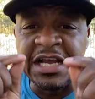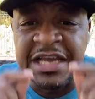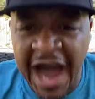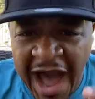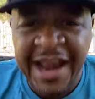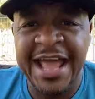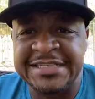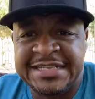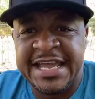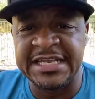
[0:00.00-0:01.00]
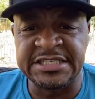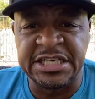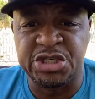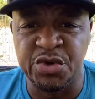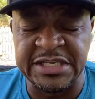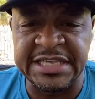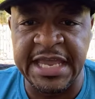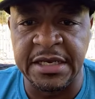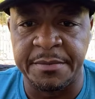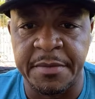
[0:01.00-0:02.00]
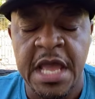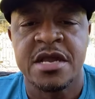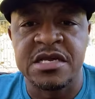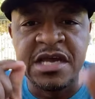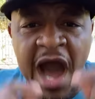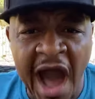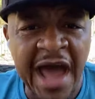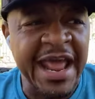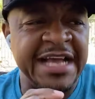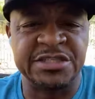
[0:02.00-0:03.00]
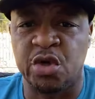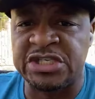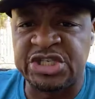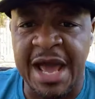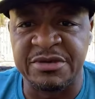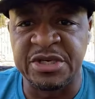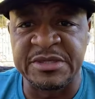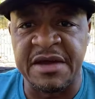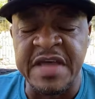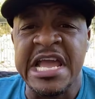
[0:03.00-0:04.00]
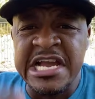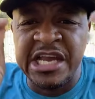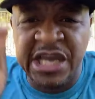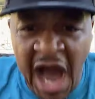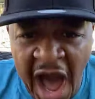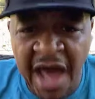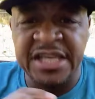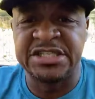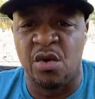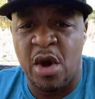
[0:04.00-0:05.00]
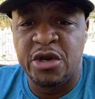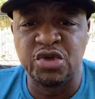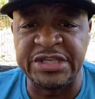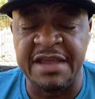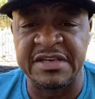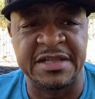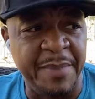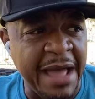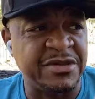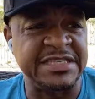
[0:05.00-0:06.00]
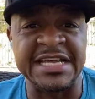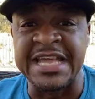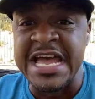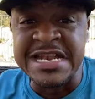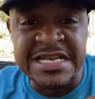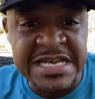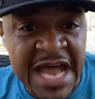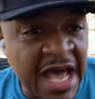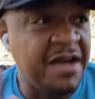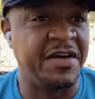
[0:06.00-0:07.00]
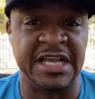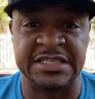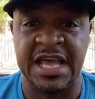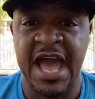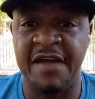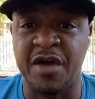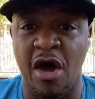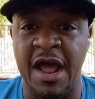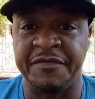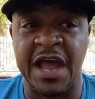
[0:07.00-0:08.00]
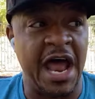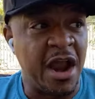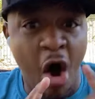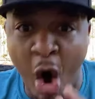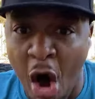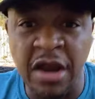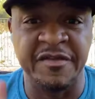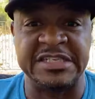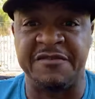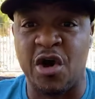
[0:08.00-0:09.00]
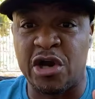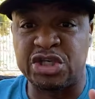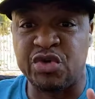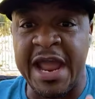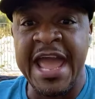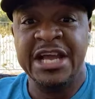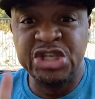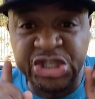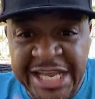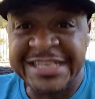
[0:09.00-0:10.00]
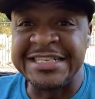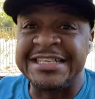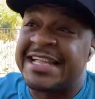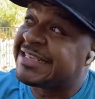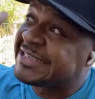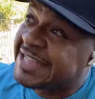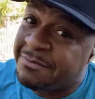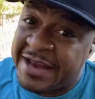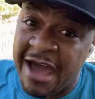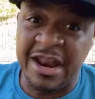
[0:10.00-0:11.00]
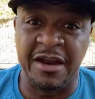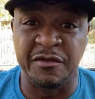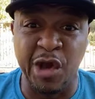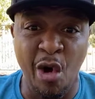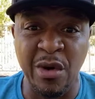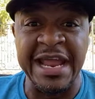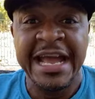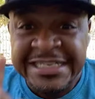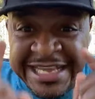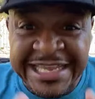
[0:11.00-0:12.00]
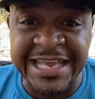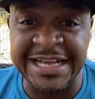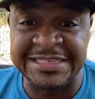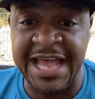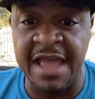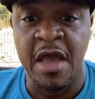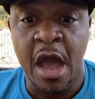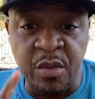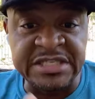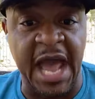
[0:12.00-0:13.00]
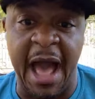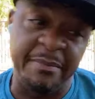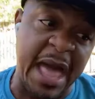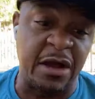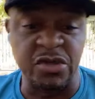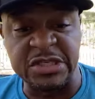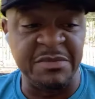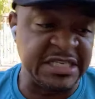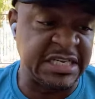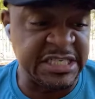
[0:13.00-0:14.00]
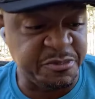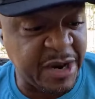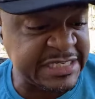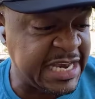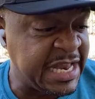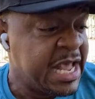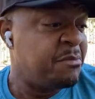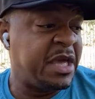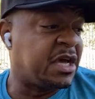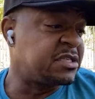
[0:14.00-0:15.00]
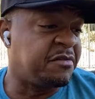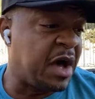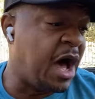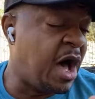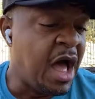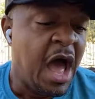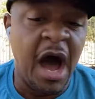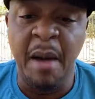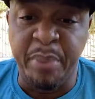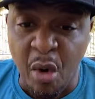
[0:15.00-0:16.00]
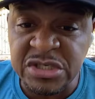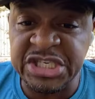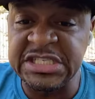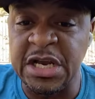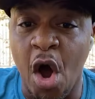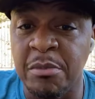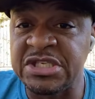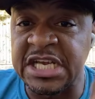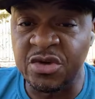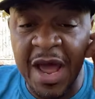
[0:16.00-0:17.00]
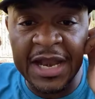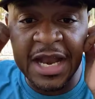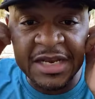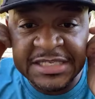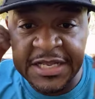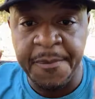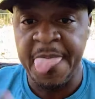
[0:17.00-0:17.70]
God has to institute his kingdom. God has to establish himself. God is the one who saved us. The Bible says none of us have gone after God. All of us have gone astray. Jesus had to step down out of glory to get us saved. And we say, I'm not going to submit to this president because of uh, uh, abortions and homosexuality. Now, listen,